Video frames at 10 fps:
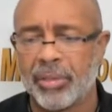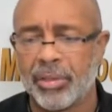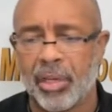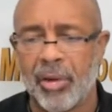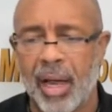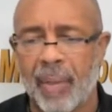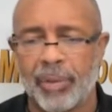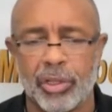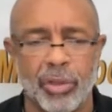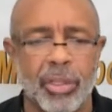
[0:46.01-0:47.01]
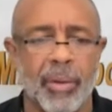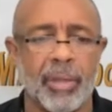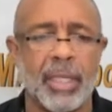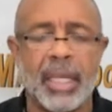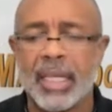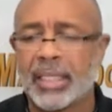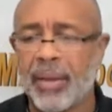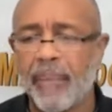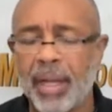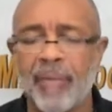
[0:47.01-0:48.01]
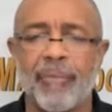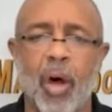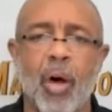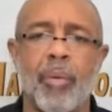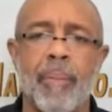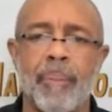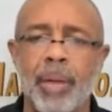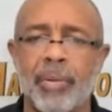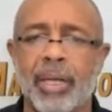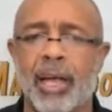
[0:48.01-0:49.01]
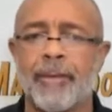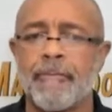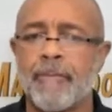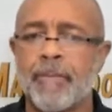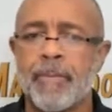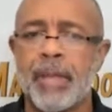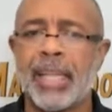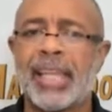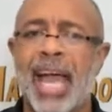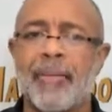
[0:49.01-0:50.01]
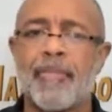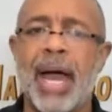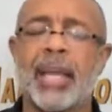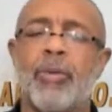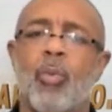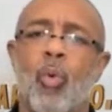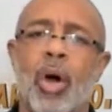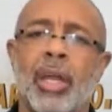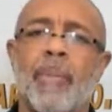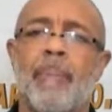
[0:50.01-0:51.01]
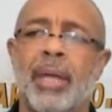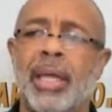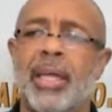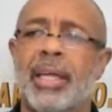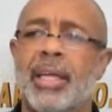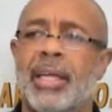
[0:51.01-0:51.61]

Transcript: It's a great opportunity to be involved with people that are like-minded, want to be